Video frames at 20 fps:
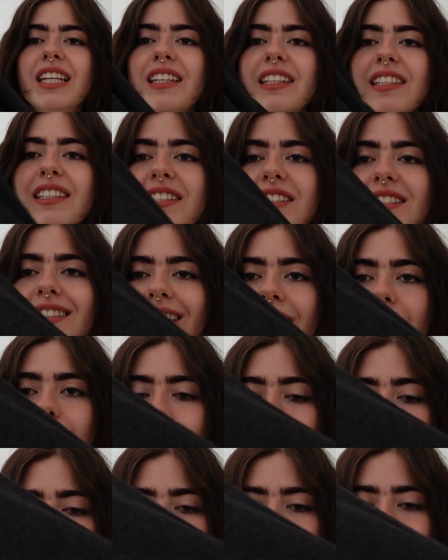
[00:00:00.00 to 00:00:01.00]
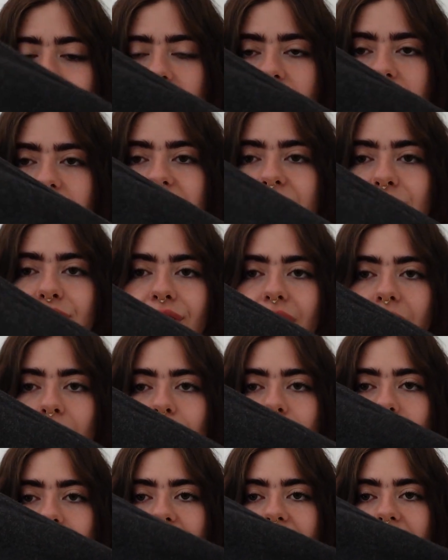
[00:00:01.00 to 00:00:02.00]
in this like felt
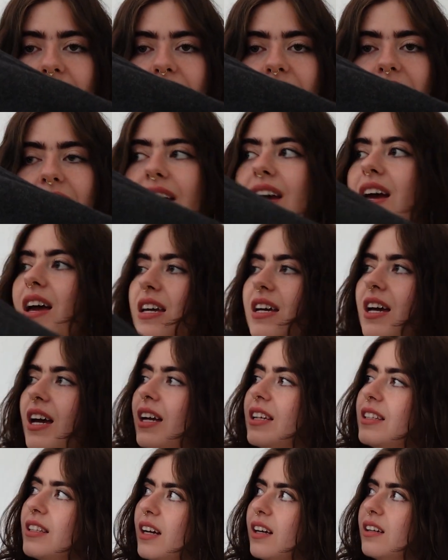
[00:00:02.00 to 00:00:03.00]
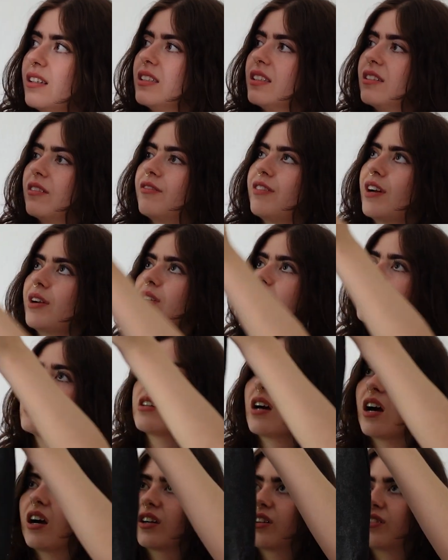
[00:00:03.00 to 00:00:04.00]
fabric and they're in a very
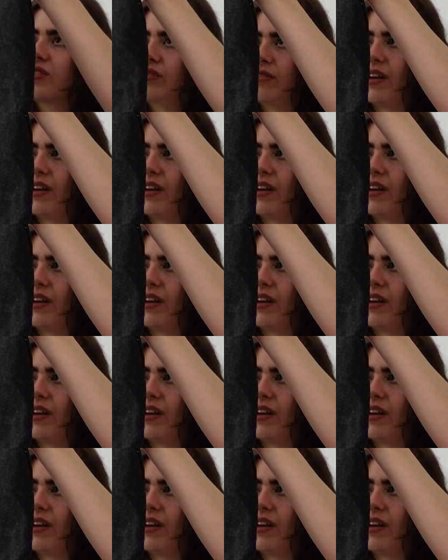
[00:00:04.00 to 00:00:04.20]
dark